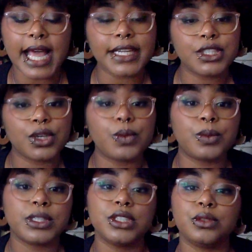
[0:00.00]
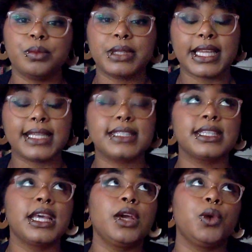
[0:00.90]
I don't want to place
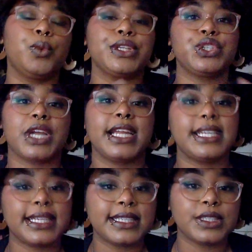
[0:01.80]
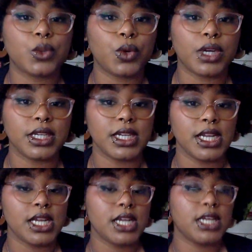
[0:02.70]
Western ideas on
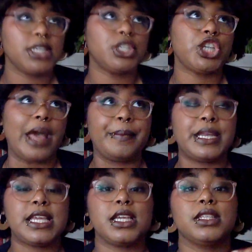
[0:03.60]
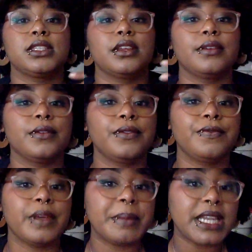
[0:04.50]
Japanese
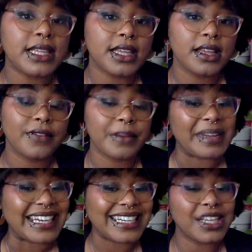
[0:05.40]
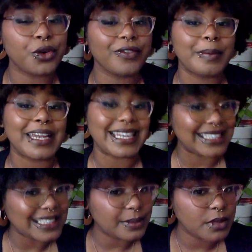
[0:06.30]
femininity or
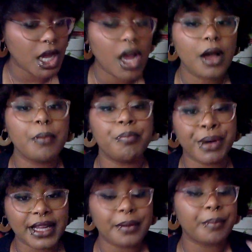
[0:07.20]
feminism, but